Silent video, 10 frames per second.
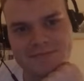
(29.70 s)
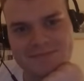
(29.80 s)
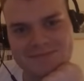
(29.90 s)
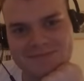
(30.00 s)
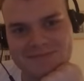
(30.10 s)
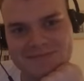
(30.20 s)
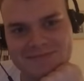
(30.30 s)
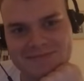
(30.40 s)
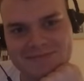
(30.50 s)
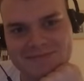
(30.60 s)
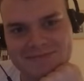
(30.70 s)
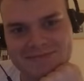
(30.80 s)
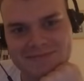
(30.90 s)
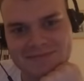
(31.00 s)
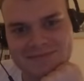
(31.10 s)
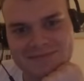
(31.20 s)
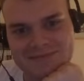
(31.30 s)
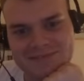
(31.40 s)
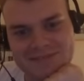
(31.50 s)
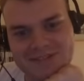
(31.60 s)

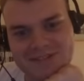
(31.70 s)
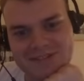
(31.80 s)
No words are spoken by the person on screen.